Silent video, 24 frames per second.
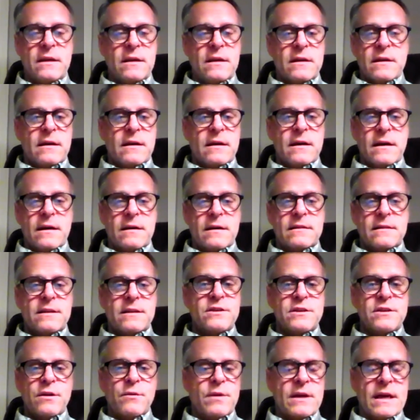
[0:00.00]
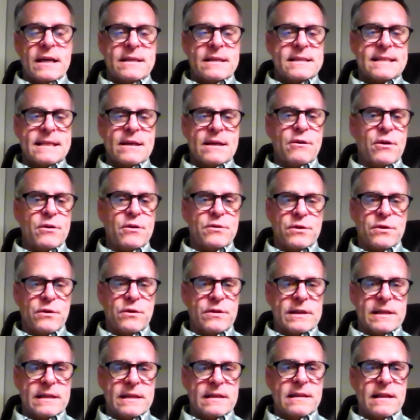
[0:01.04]
This year we got zero
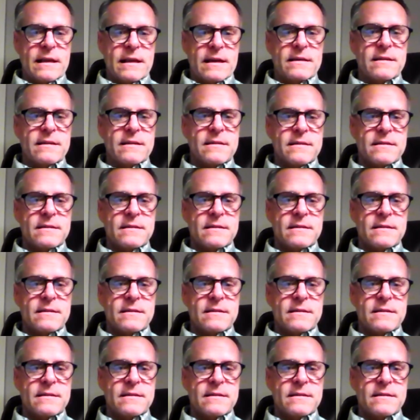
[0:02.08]
donated land.